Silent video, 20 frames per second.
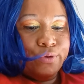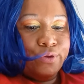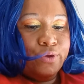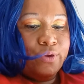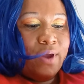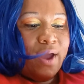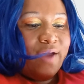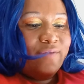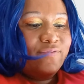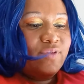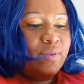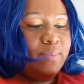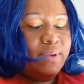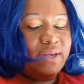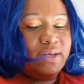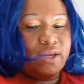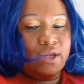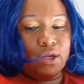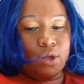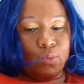you have to be
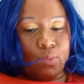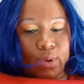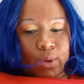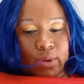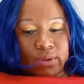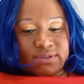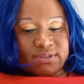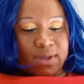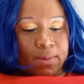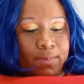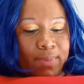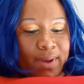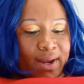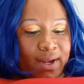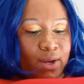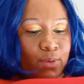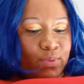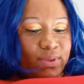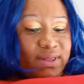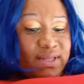dealing with somebody
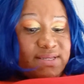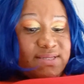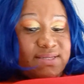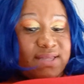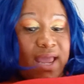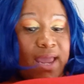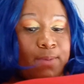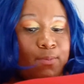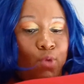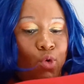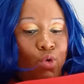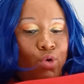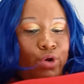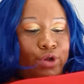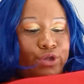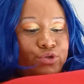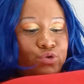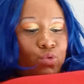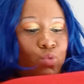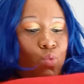with the same for
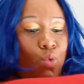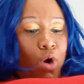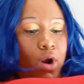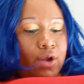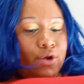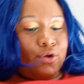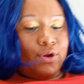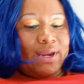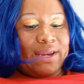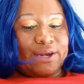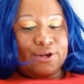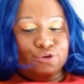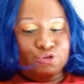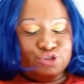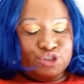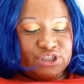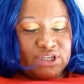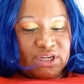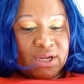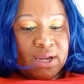your water
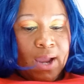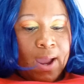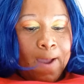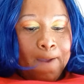energy